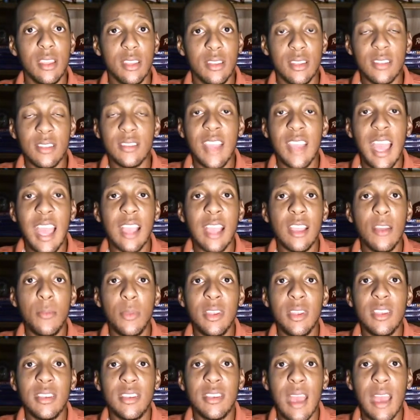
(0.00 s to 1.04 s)
this guy could
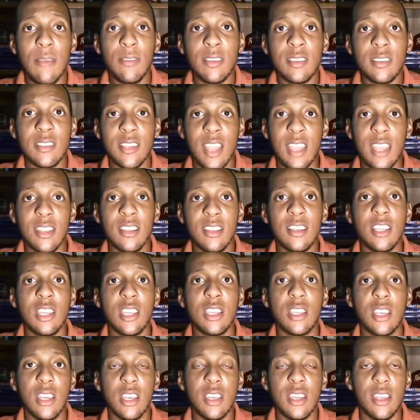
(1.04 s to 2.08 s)
be devastatingly
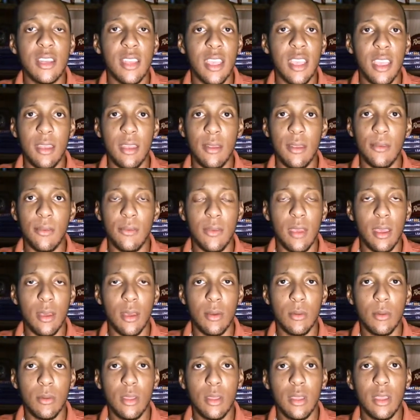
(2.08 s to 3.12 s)
good in the
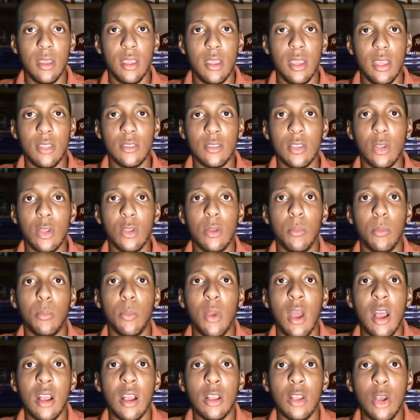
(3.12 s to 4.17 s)
NFL. And so the
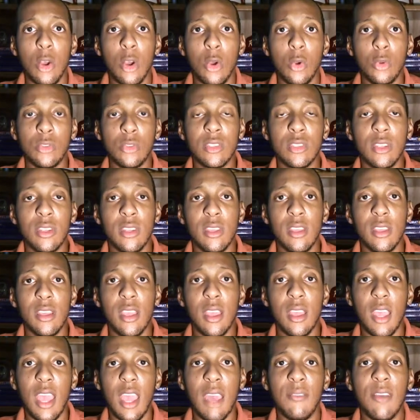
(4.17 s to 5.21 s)
Broncos
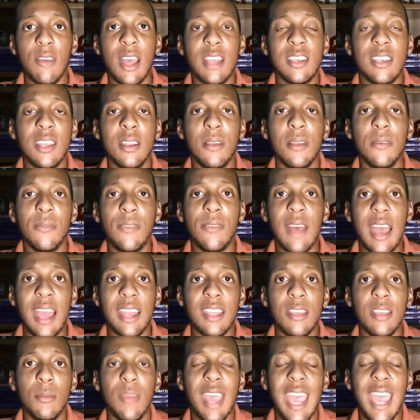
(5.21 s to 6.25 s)
have
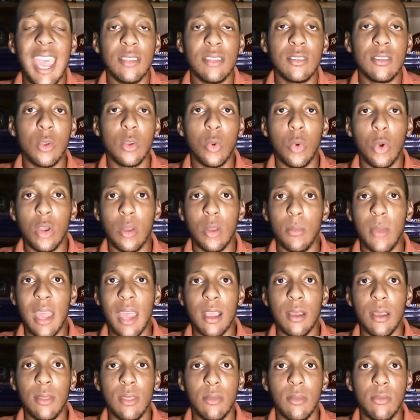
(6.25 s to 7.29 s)
identified him as the
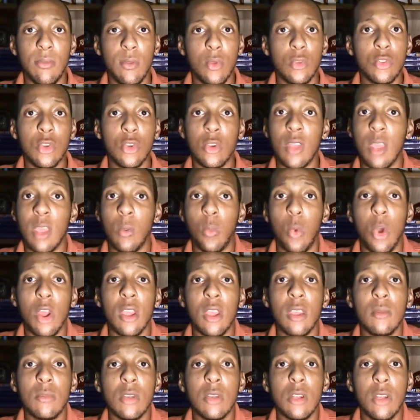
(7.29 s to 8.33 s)
quarterback of the future. They
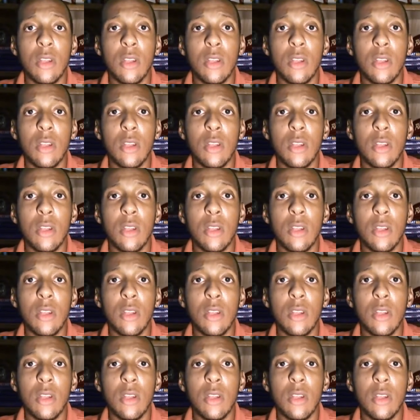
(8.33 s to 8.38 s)
want him to